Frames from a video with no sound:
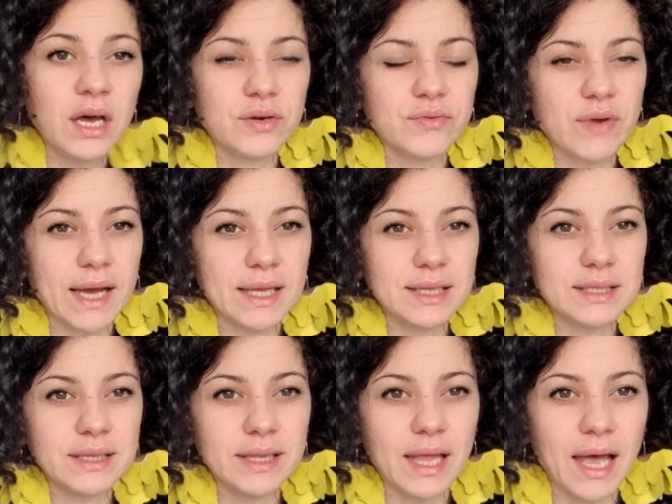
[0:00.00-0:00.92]

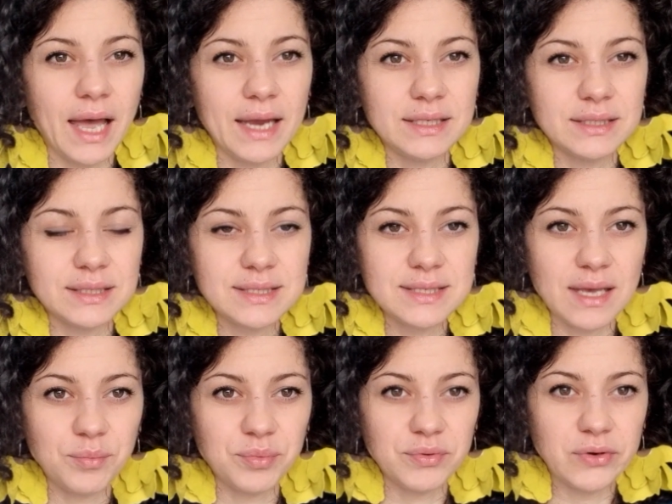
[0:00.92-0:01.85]
raglan line
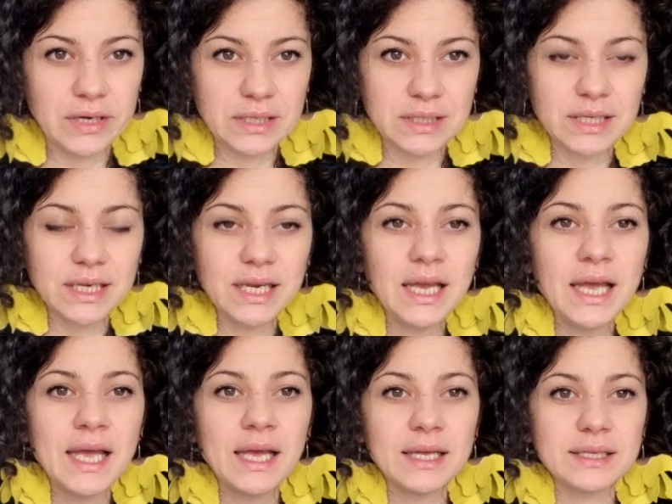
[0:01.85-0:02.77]
separately,
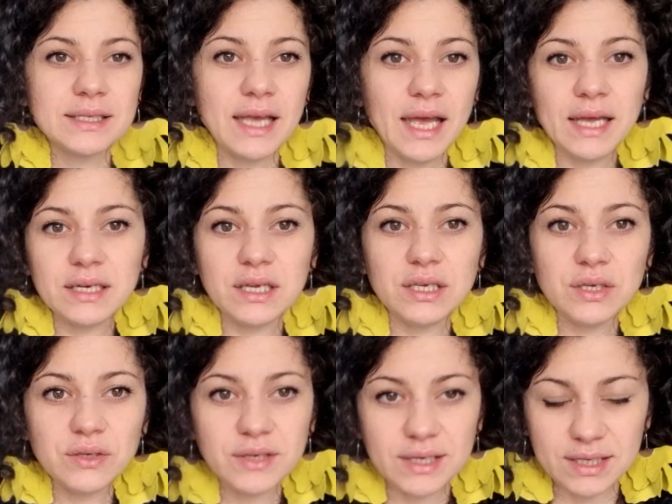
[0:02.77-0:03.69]
then
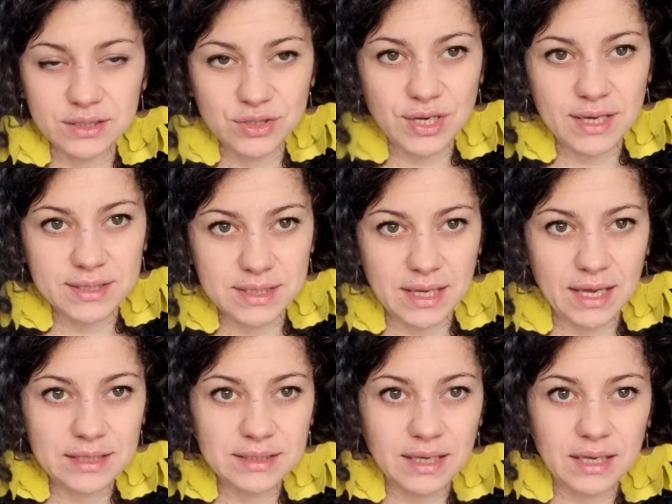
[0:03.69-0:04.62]
you can adjust
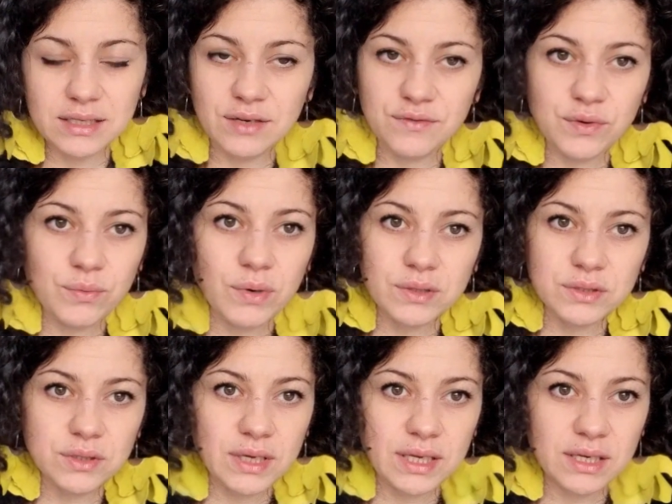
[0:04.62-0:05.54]
that. And if you
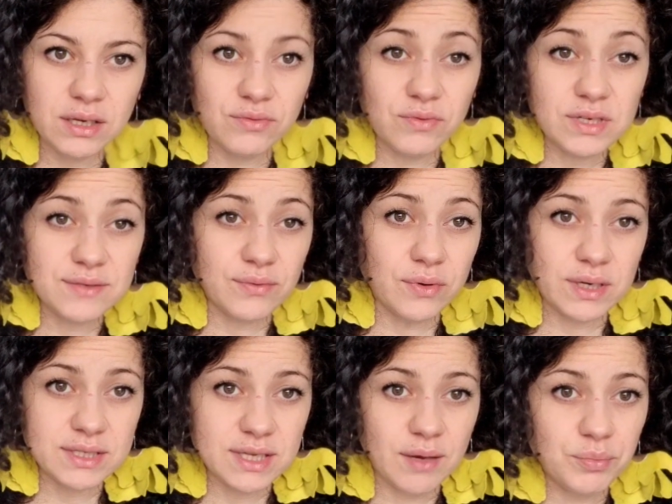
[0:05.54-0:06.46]
want, you can increase, for
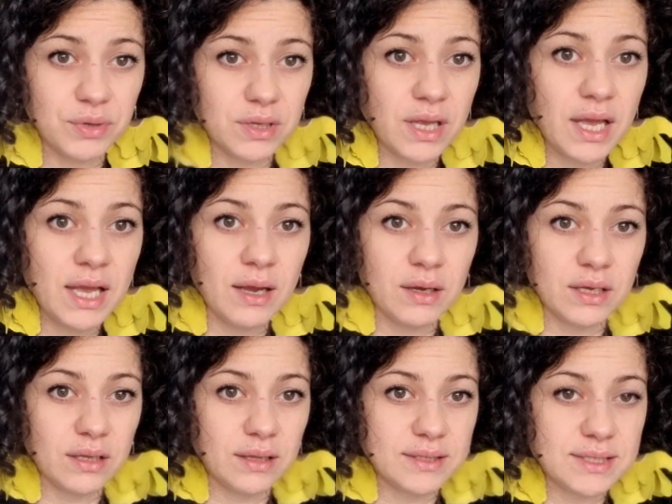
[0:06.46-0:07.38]
example,
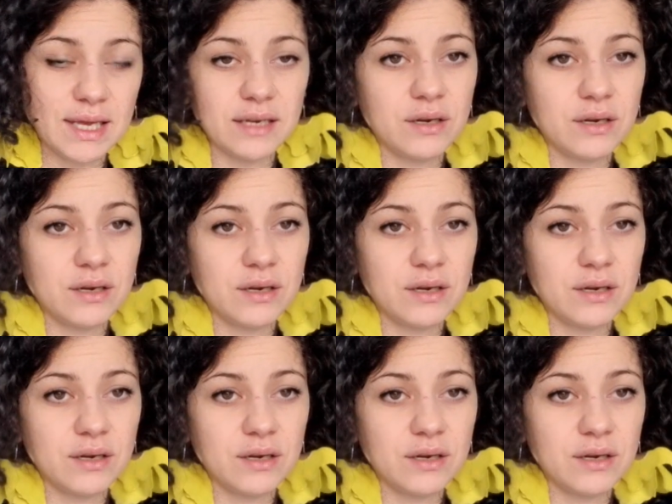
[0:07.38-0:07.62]
instead